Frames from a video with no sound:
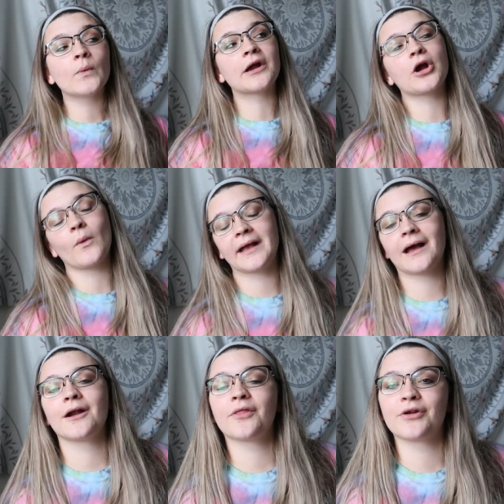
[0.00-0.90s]
We are going
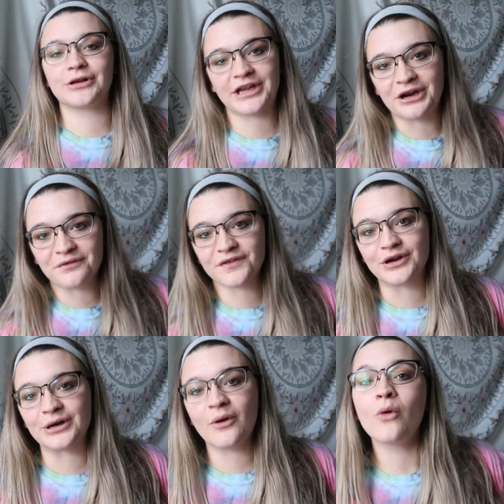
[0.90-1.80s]
on our third year
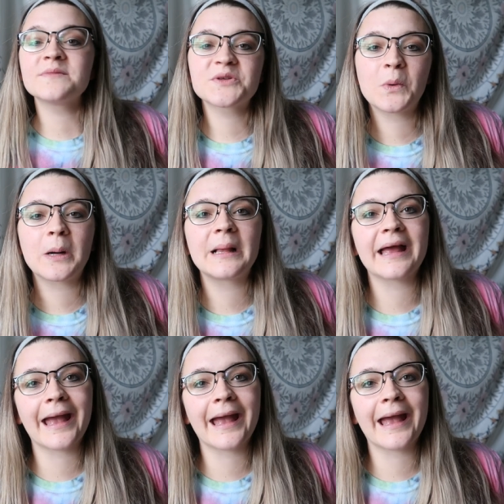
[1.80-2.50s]
for homeschool.